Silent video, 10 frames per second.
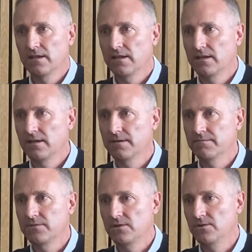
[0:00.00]

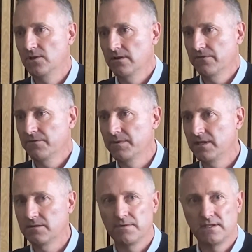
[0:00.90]
It's a huge honour for me
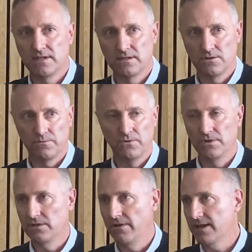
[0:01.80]
to be assistant
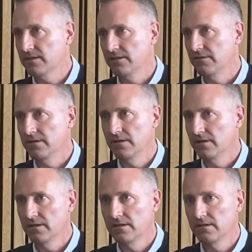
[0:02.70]
sporting director,
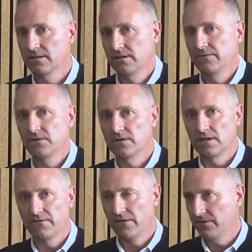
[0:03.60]
and obviously going
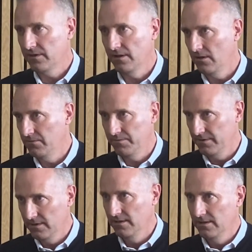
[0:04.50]
to give everything. Hope,
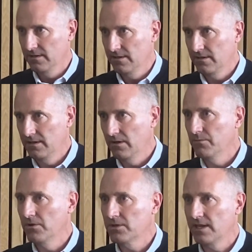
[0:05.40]
you know, it
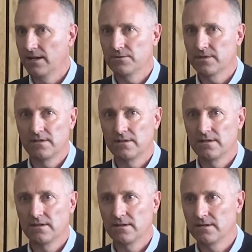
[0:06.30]
works out, and
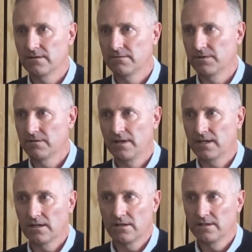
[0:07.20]
I
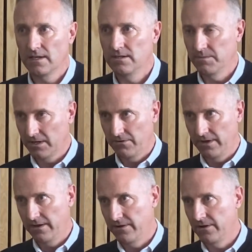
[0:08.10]
can continue my
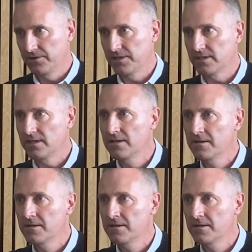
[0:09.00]
career here at Norwich City.